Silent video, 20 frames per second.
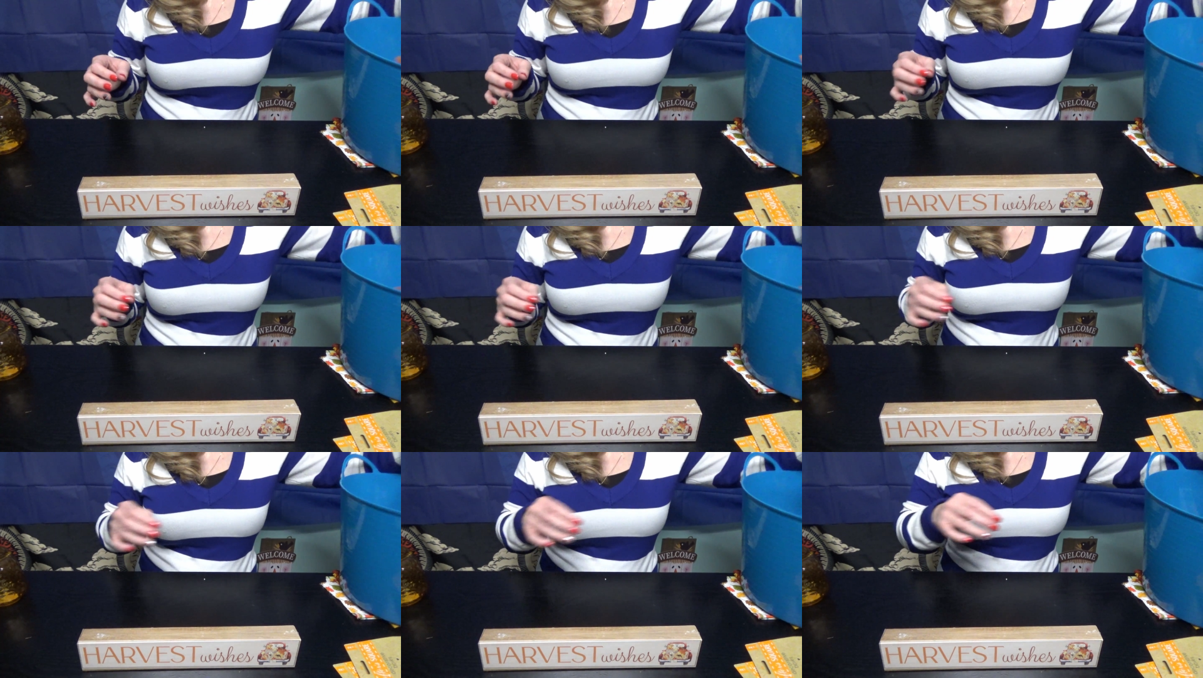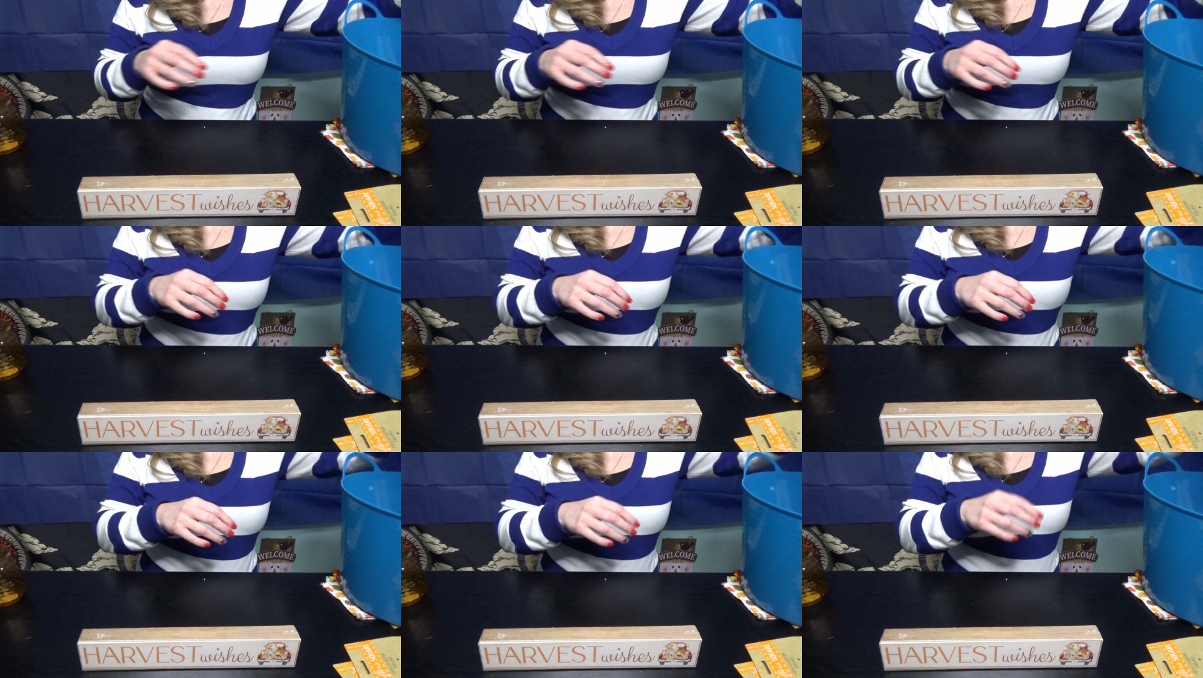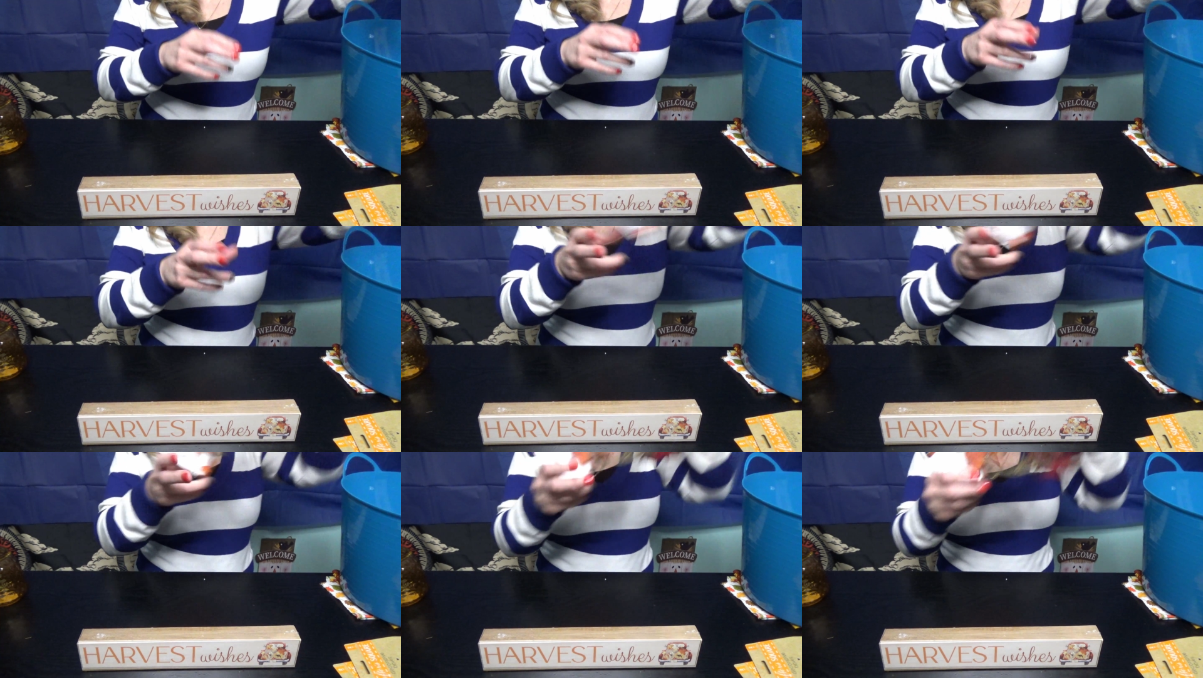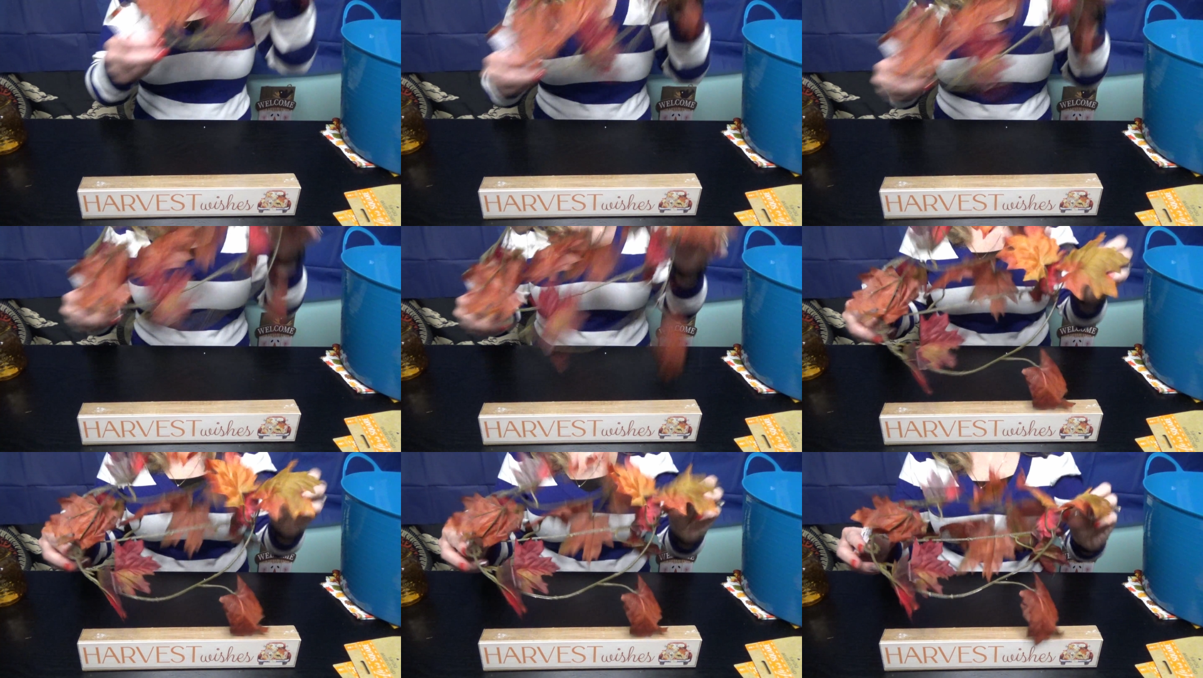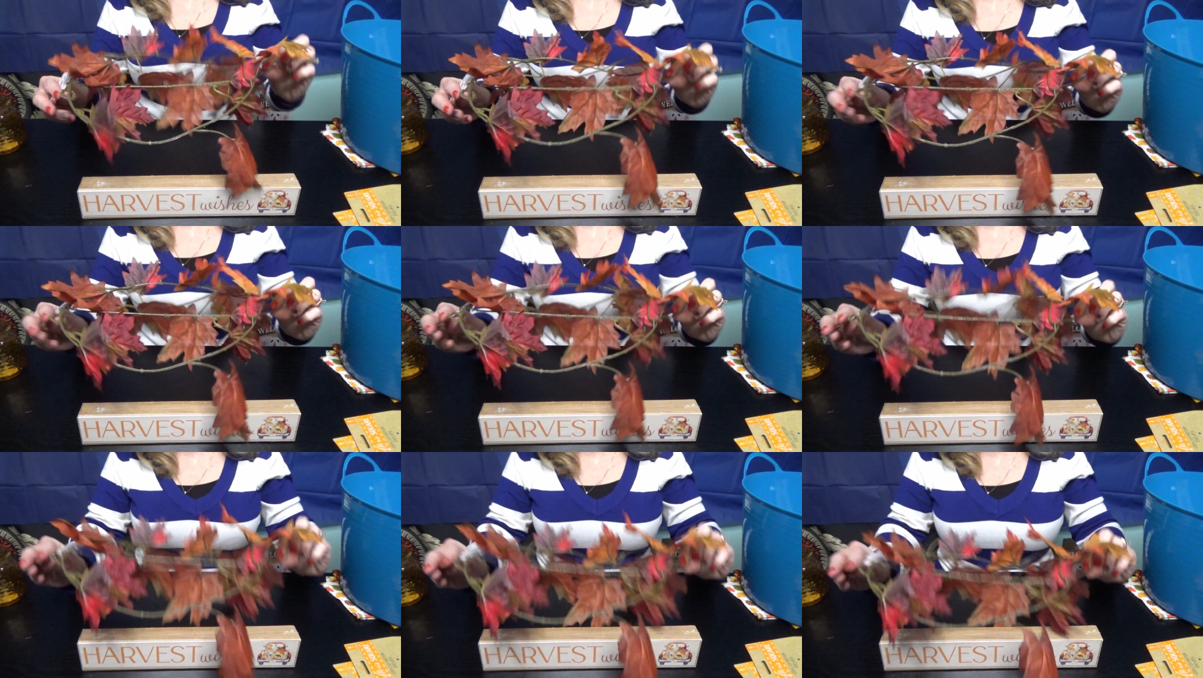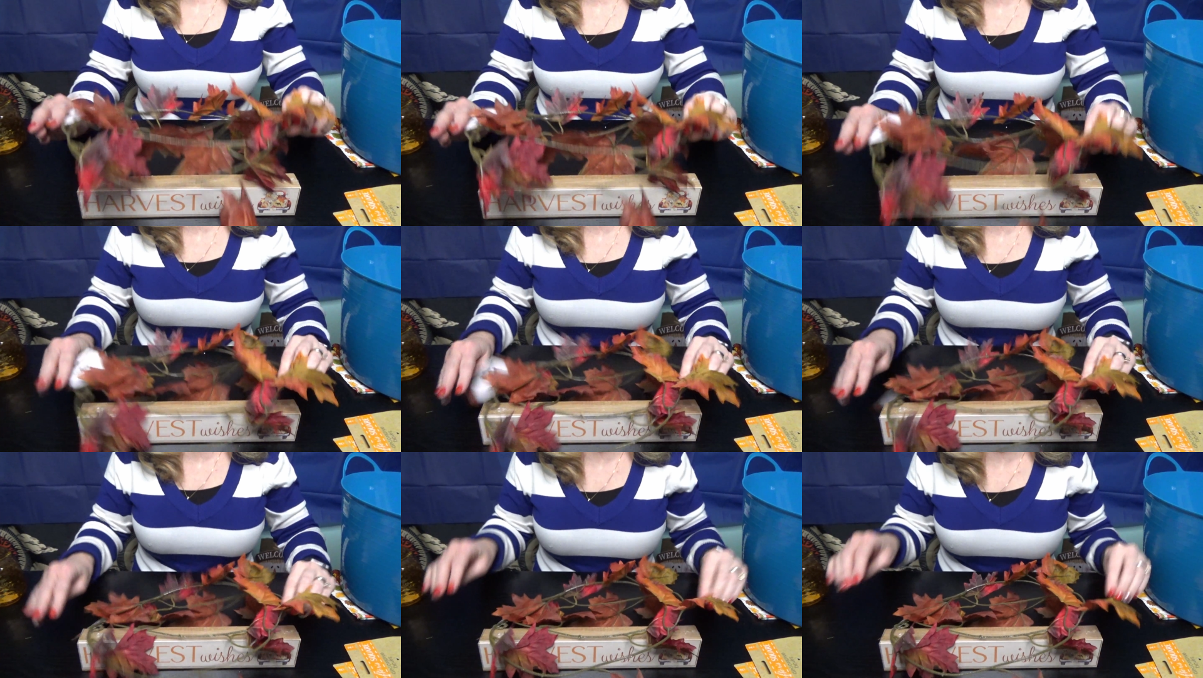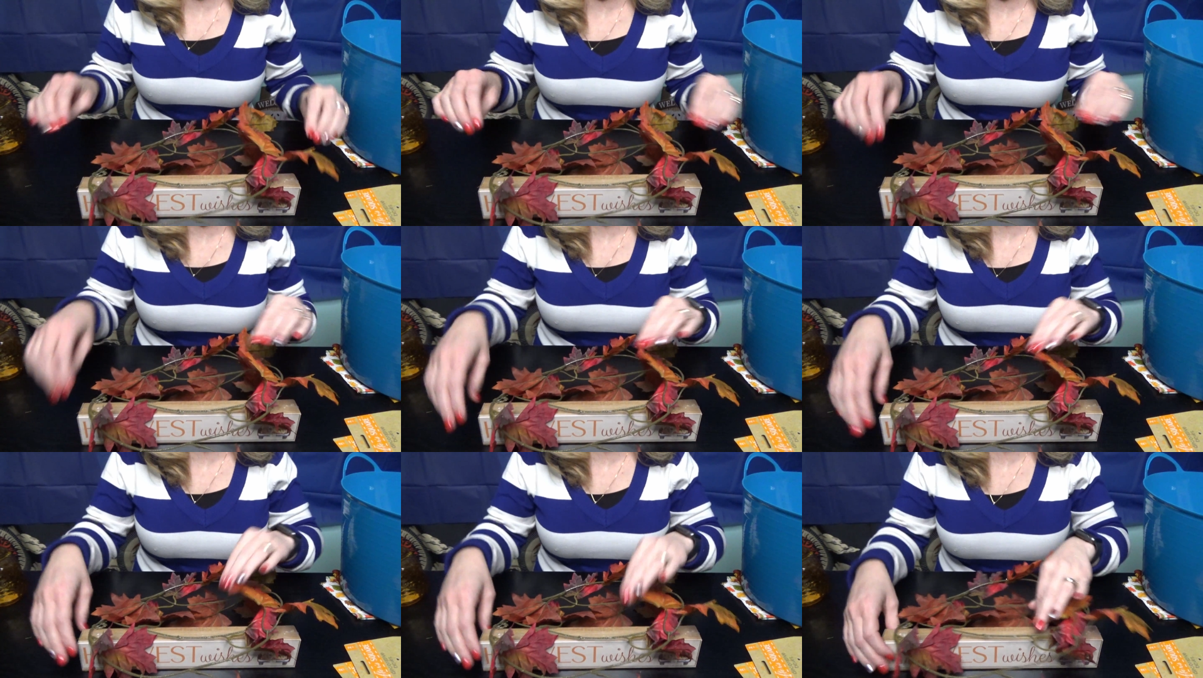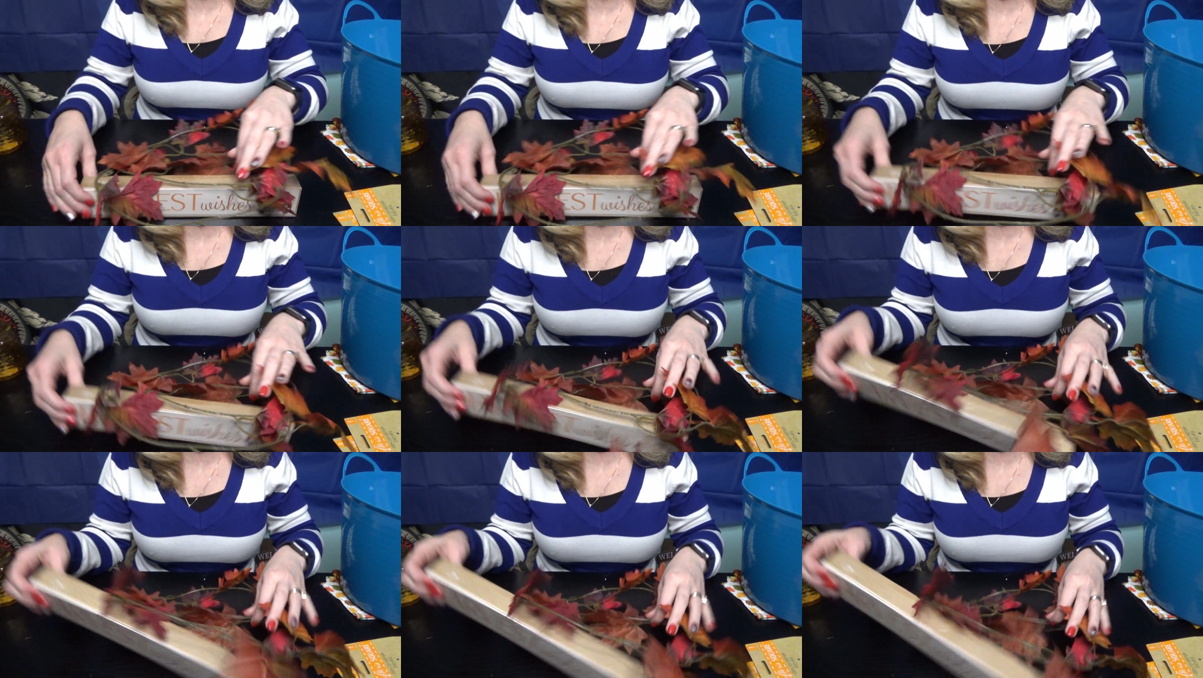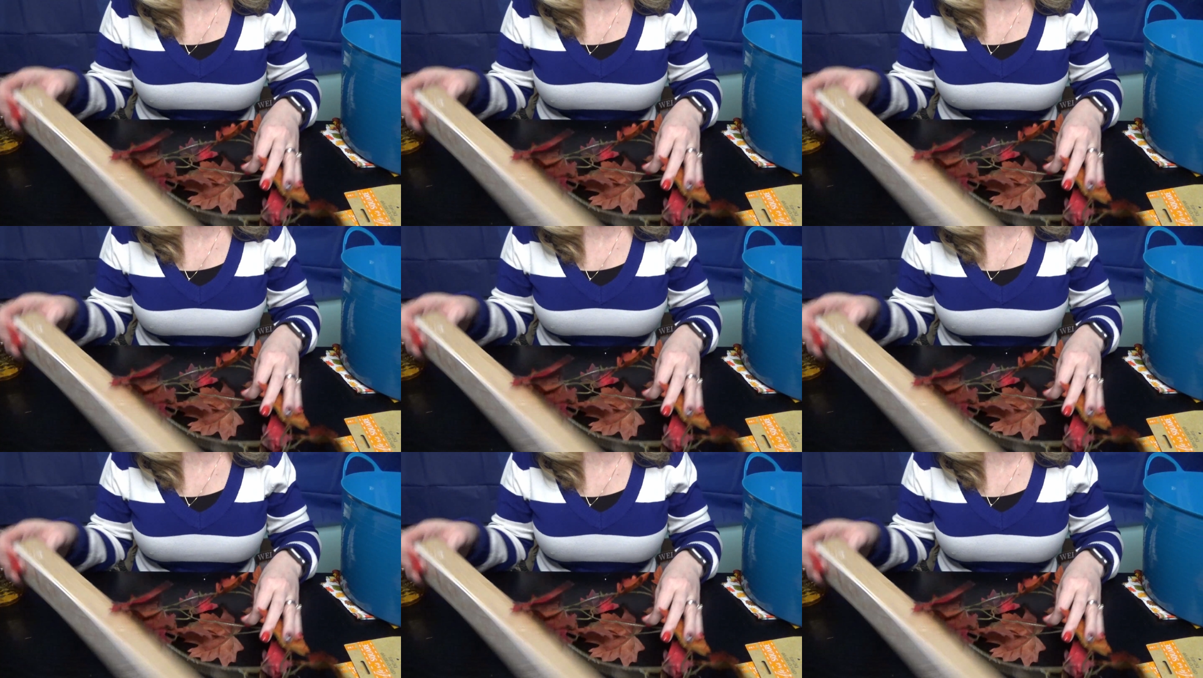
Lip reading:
(no speaker visible)